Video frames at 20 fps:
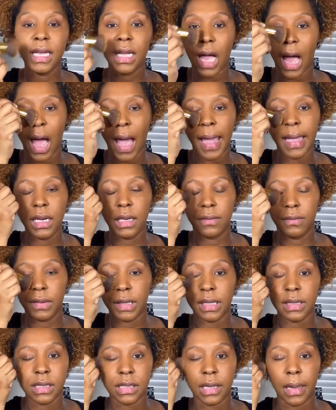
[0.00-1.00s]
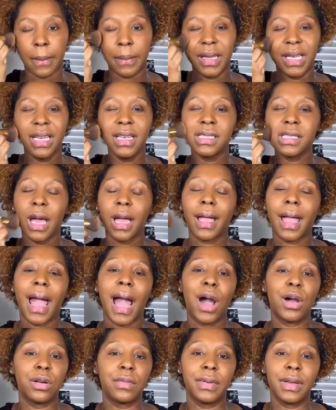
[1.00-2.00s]
kind of gets up and he's like
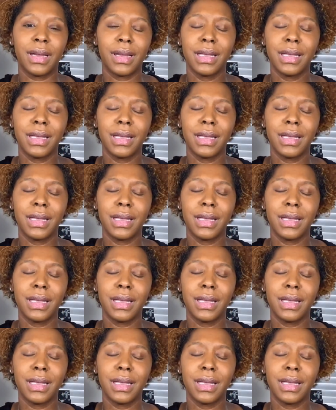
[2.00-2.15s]
out of it.